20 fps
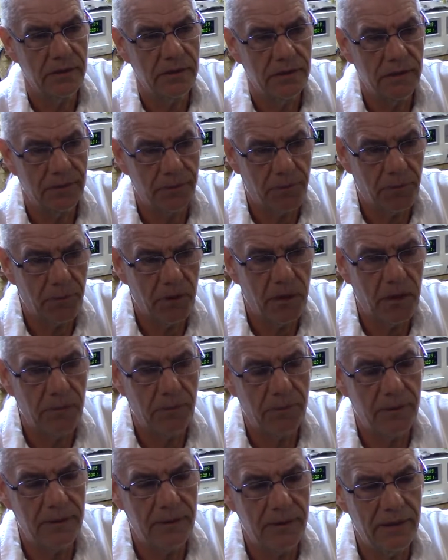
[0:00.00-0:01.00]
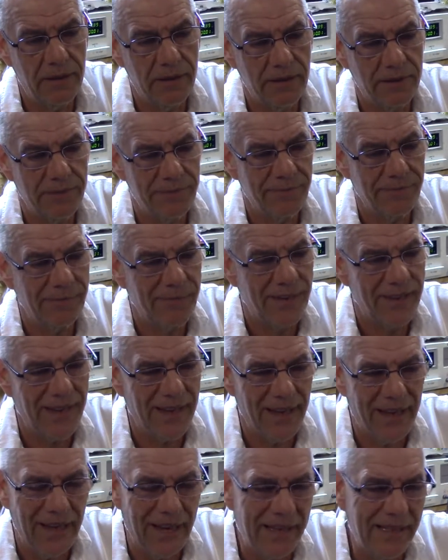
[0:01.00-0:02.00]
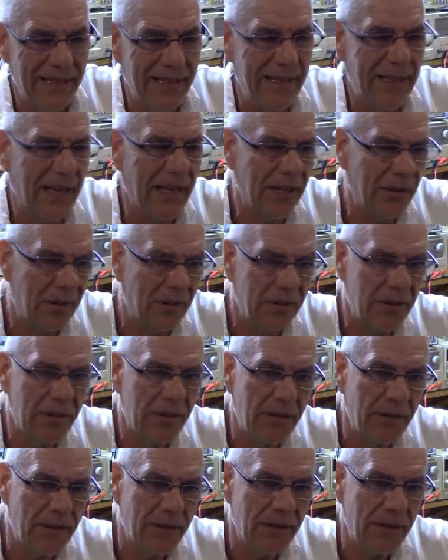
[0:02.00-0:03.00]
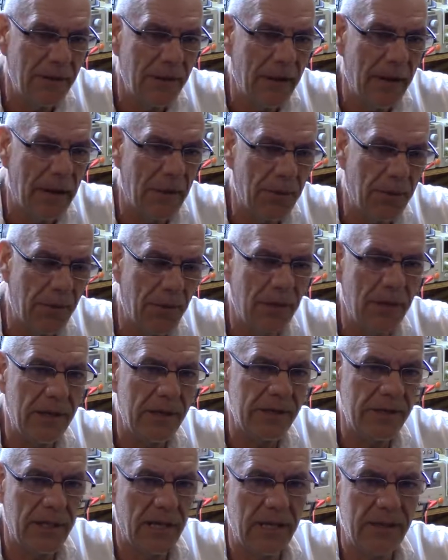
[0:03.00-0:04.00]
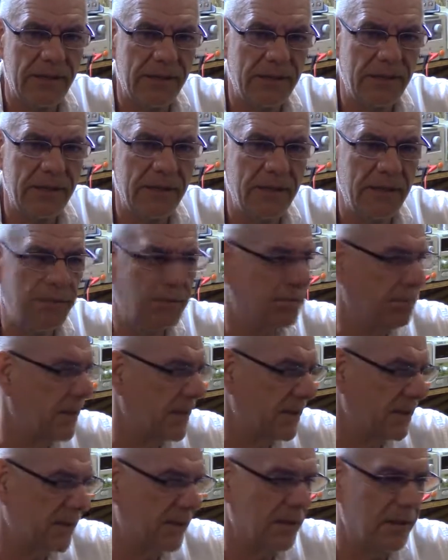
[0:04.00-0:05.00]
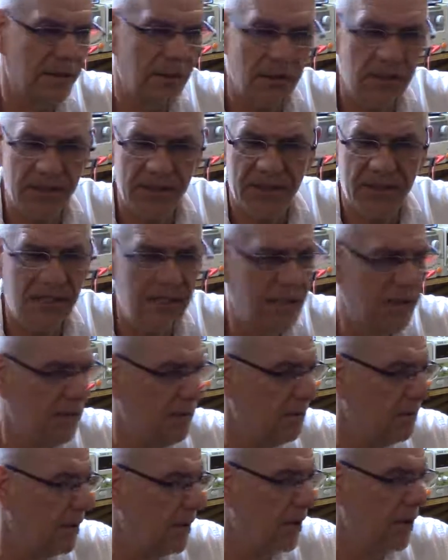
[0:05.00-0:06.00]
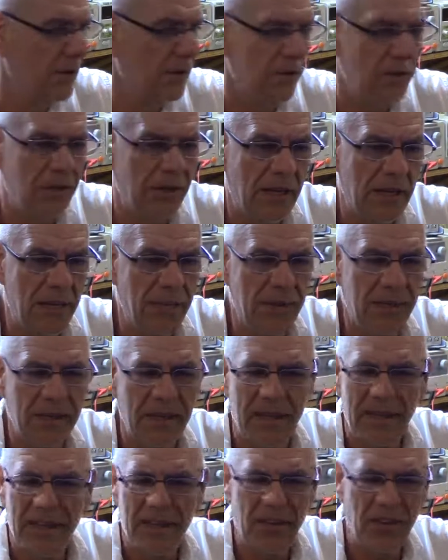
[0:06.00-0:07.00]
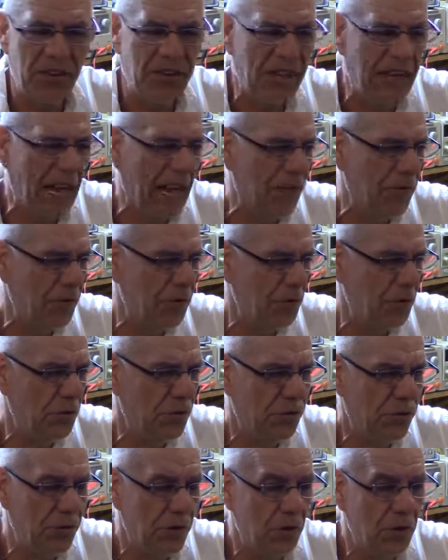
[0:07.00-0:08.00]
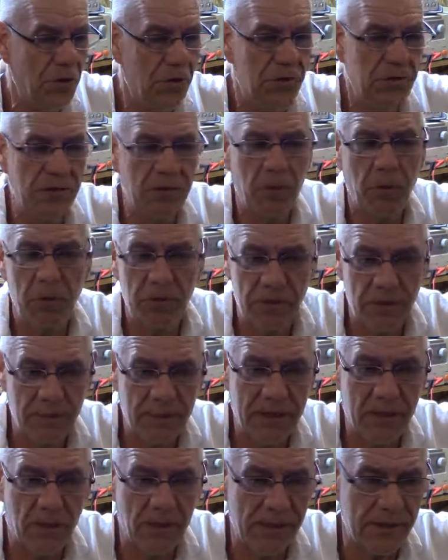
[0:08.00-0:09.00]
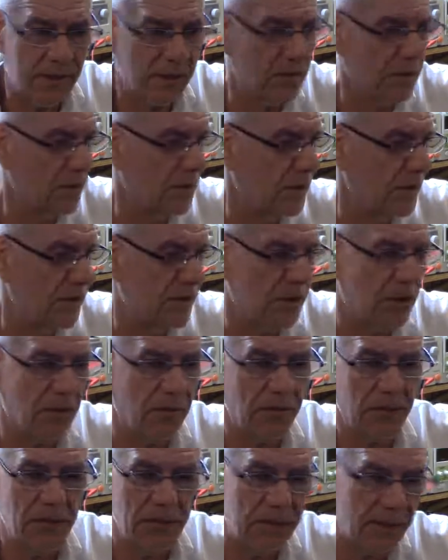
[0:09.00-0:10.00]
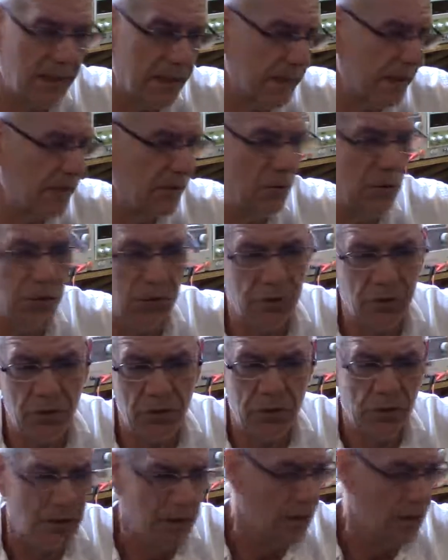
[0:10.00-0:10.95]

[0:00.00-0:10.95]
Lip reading: than probably any other apparatus I see, piston, steam, you name it. Now they have a new fuel, it's supposed to be crystal and stuff like that, so you'll do